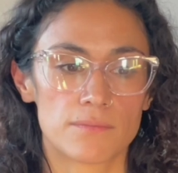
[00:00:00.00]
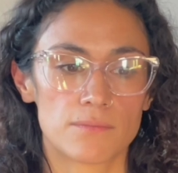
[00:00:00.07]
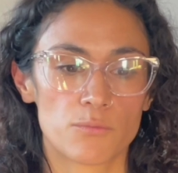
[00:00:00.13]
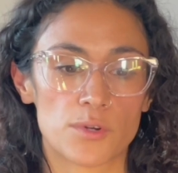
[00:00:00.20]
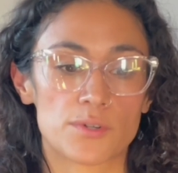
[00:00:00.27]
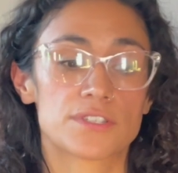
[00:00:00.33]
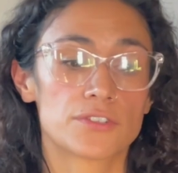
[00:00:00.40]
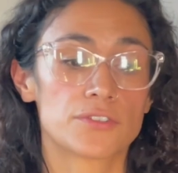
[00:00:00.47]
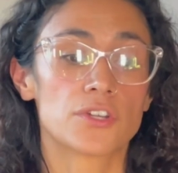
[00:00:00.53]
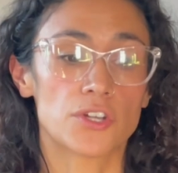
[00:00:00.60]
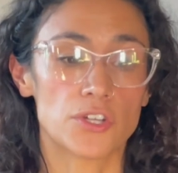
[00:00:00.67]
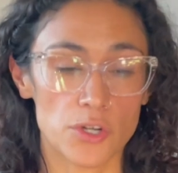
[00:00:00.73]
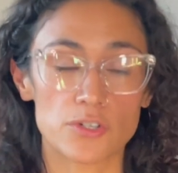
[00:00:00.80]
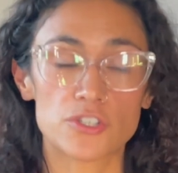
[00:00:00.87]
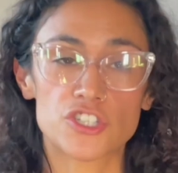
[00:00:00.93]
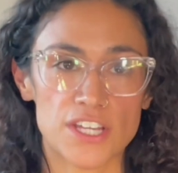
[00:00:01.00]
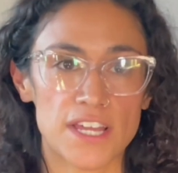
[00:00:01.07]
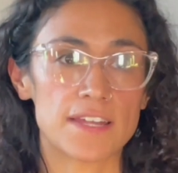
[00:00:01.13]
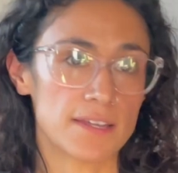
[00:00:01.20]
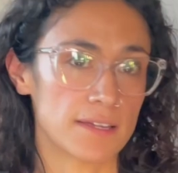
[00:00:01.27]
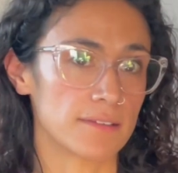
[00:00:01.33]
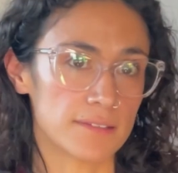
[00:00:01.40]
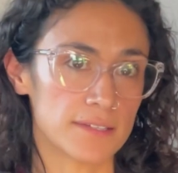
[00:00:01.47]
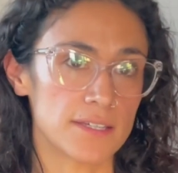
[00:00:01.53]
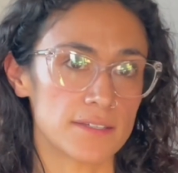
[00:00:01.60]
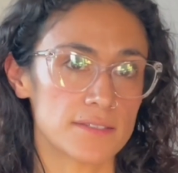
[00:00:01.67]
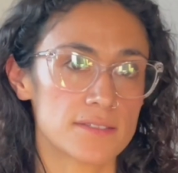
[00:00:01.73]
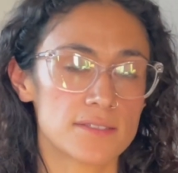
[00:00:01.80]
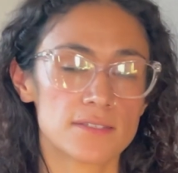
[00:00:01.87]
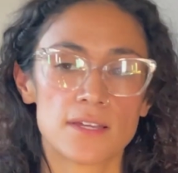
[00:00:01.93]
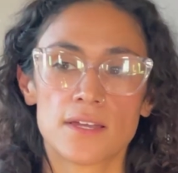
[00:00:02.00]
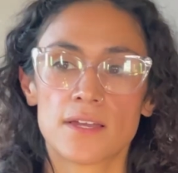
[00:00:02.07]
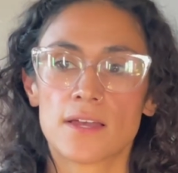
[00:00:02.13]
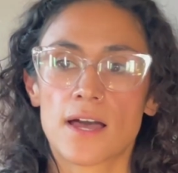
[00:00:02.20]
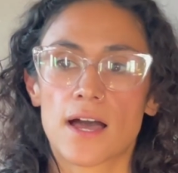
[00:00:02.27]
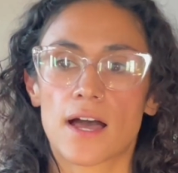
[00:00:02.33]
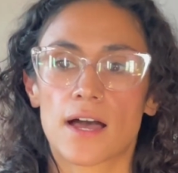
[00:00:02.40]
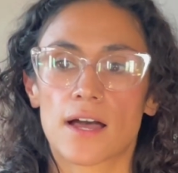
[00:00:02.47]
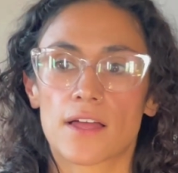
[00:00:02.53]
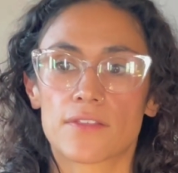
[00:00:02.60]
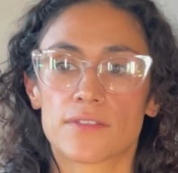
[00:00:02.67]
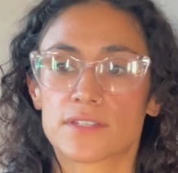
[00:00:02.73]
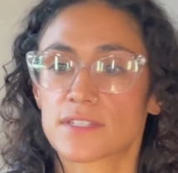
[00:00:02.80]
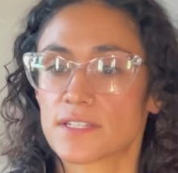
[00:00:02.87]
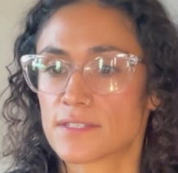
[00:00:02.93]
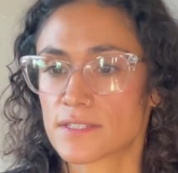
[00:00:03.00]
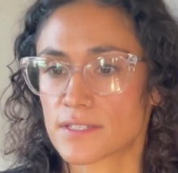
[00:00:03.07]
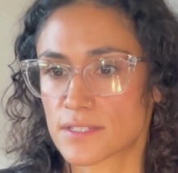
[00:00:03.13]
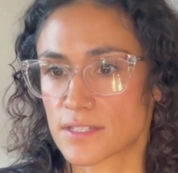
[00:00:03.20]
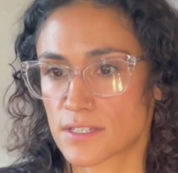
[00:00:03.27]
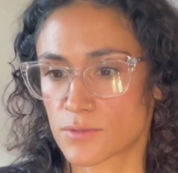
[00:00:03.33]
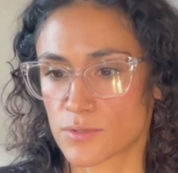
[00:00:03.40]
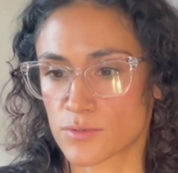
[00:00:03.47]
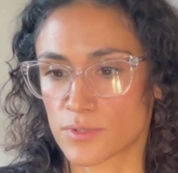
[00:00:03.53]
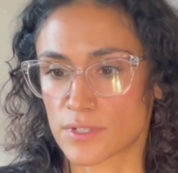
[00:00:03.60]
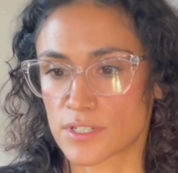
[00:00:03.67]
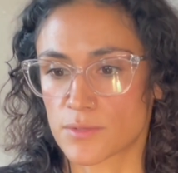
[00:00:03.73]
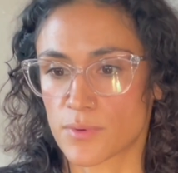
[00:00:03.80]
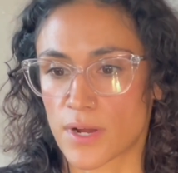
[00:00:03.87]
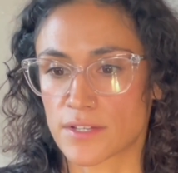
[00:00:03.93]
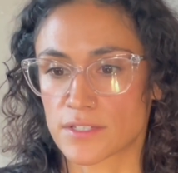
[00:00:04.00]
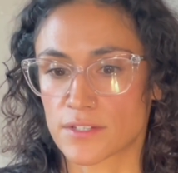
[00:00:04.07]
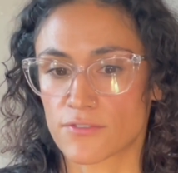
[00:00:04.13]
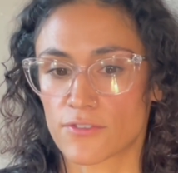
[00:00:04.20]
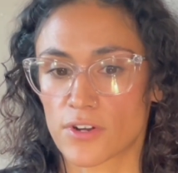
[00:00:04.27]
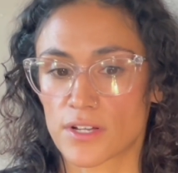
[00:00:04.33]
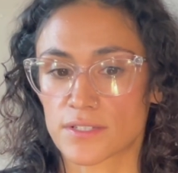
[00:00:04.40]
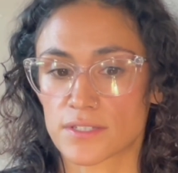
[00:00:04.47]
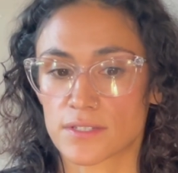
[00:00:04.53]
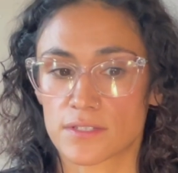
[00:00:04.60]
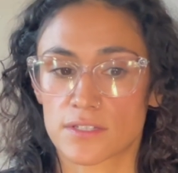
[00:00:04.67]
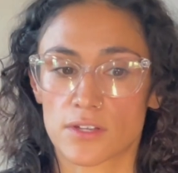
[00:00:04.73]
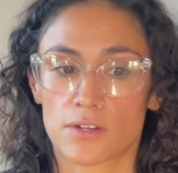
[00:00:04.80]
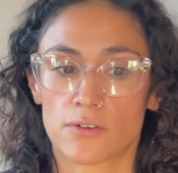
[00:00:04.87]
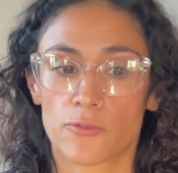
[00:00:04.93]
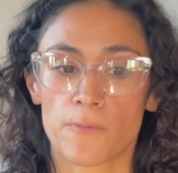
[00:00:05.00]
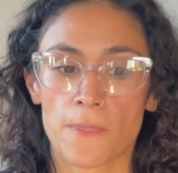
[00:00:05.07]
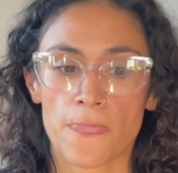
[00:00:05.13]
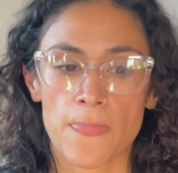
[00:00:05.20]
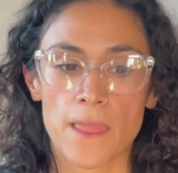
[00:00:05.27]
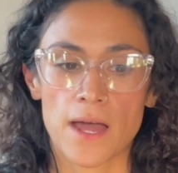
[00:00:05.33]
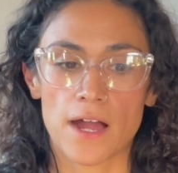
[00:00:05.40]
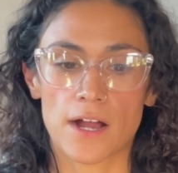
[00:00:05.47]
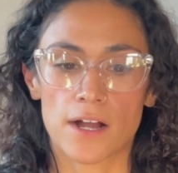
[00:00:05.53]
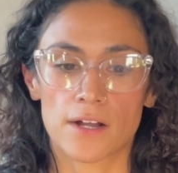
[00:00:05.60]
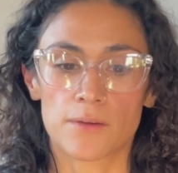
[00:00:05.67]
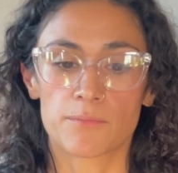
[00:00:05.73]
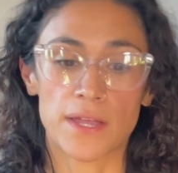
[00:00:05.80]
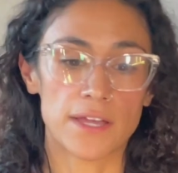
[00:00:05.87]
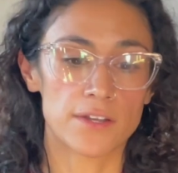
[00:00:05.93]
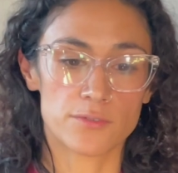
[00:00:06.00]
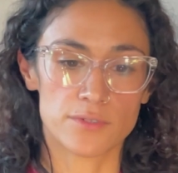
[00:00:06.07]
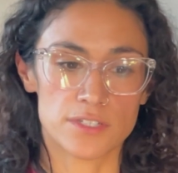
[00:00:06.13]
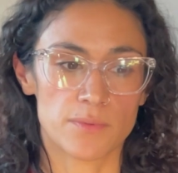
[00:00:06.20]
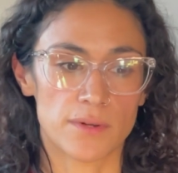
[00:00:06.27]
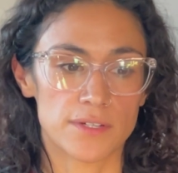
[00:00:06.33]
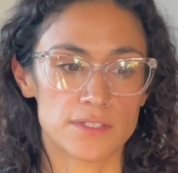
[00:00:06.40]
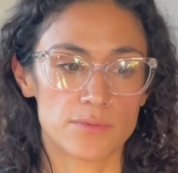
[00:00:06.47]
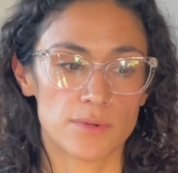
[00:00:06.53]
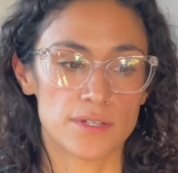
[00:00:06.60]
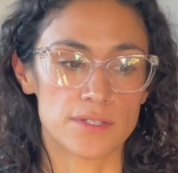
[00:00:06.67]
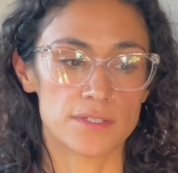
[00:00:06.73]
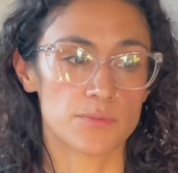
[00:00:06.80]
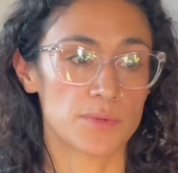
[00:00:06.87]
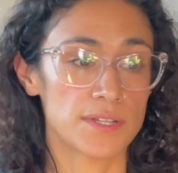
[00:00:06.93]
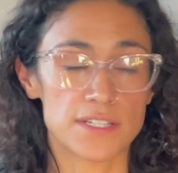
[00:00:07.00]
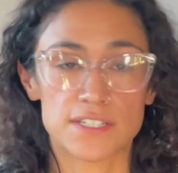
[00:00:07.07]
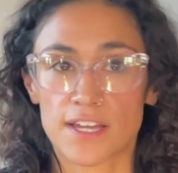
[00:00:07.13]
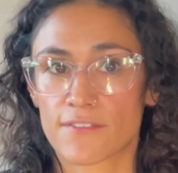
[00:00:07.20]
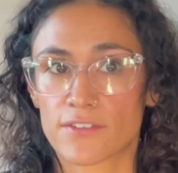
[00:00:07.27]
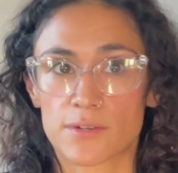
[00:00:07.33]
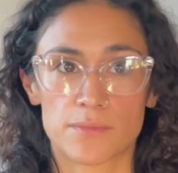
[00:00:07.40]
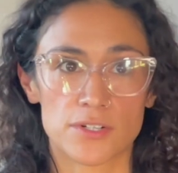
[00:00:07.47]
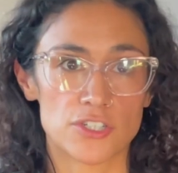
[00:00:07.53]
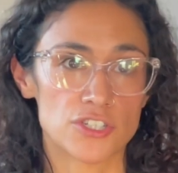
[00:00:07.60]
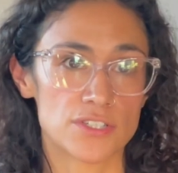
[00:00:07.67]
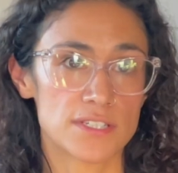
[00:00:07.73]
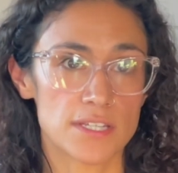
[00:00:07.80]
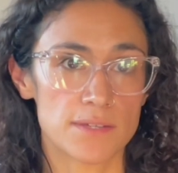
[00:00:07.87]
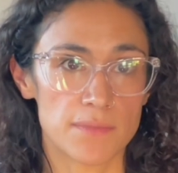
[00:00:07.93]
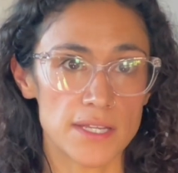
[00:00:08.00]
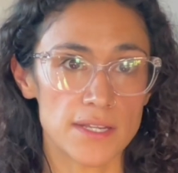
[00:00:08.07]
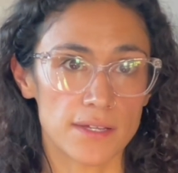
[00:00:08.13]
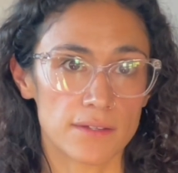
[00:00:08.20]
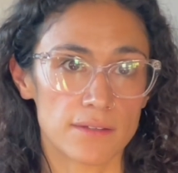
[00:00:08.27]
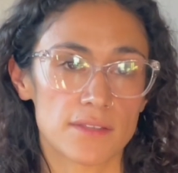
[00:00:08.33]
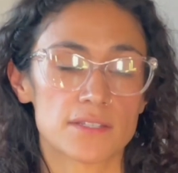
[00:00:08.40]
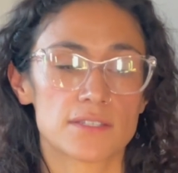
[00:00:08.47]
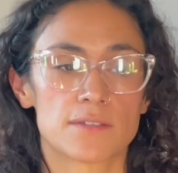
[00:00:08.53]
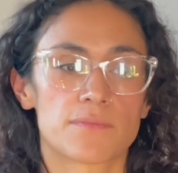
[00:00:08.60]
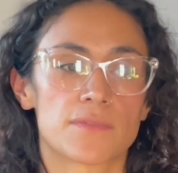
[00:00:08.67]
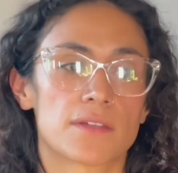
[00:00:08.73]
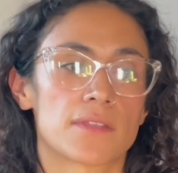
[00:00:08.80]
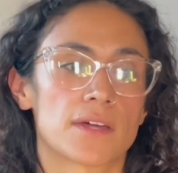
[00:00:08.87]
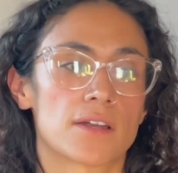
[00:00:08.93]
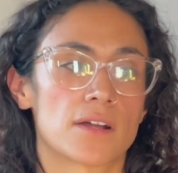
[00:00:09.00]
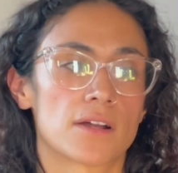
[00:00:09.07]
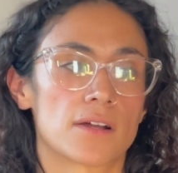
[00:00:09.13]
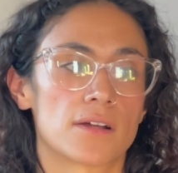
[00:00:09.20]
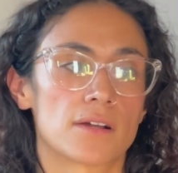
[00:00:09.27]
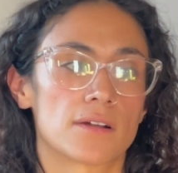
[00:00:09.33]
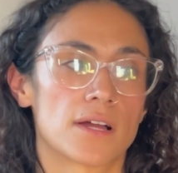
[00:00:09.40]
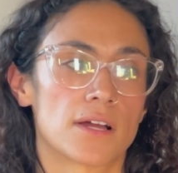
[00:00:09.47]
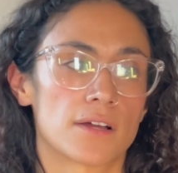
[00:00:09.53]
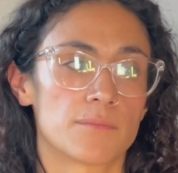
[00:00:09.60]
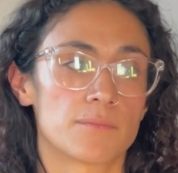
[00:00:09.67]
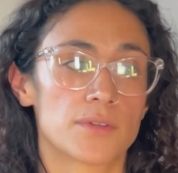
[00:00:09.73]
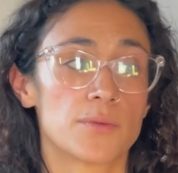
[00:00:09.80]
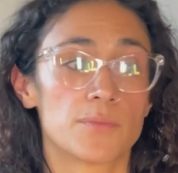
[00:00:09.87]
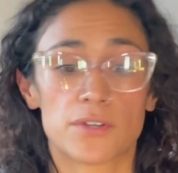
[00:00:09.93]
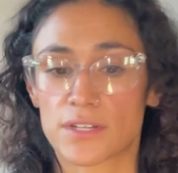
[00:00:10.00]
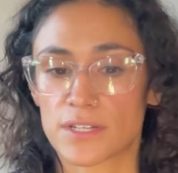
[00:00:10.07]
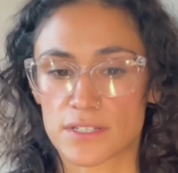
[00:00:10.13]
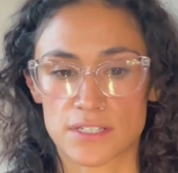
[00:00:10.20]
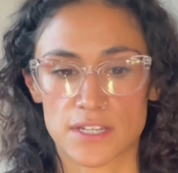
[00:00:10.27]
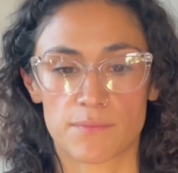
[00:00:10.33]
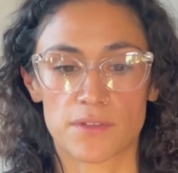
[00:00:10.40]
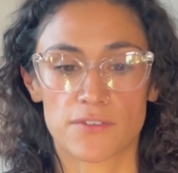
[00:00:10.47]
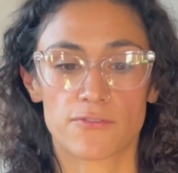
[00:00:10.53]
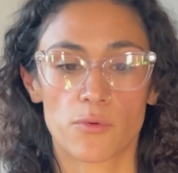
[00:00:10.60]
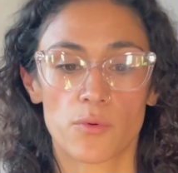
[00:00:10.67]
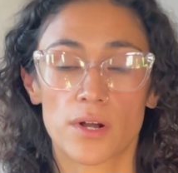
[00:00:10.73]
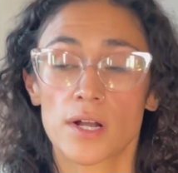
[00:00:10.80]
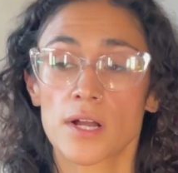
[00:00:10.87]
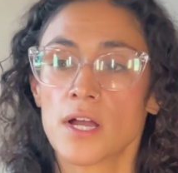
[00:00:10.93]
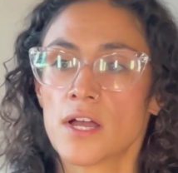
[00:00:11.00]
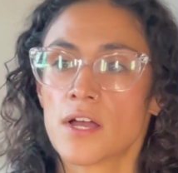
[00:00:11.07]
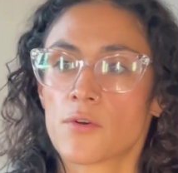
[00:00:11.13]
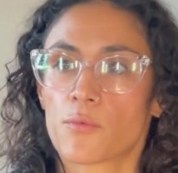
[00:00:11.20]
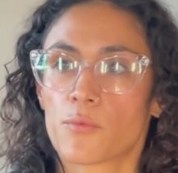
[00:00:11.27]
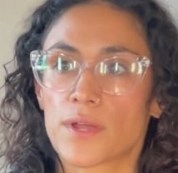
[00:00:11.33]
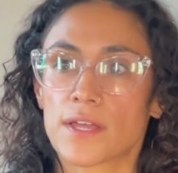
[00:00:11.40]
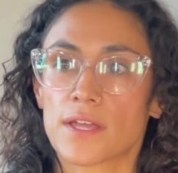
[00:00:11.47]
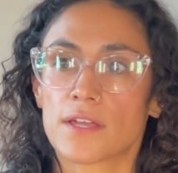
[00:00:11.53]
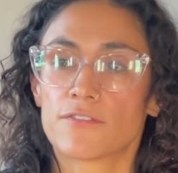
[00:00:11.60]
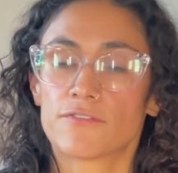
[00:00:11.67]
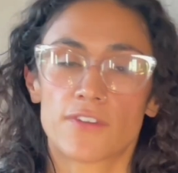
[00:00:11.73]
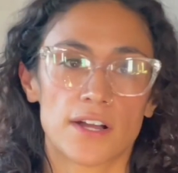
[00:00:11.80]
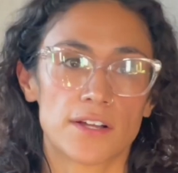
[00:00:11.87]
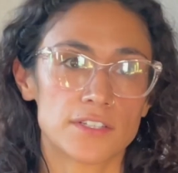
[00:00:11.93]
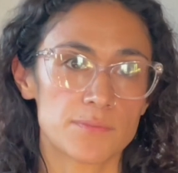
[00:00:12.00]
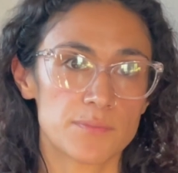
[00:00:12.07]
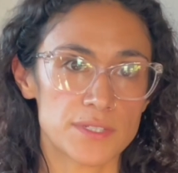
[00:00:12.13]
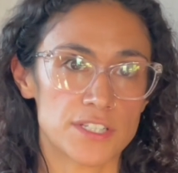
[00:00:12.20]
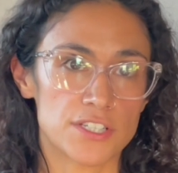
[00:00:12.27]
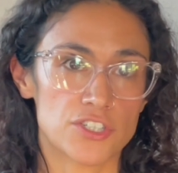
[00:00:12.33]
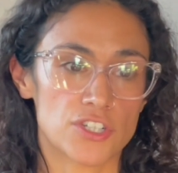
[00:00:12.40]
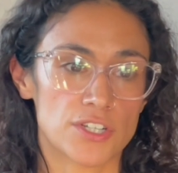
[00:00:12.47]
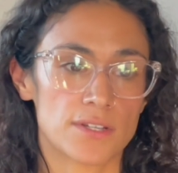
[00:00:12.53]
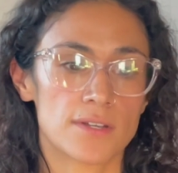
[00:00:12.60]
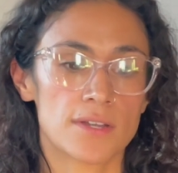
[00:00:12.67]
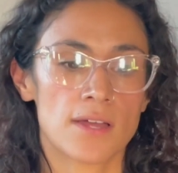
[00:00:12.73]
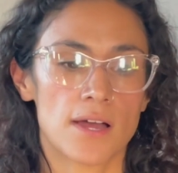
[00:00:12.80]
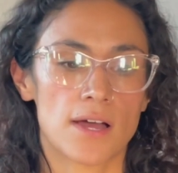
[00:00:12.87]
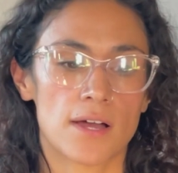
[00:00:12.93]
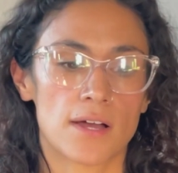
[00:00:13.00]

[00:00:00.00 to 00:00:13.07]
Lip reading: We were still negotiating a lease. The cease and desist was really surprising for us, and so our panic response was, we need to have an emergency meeting. That's something that our community has done before. We filed a petition.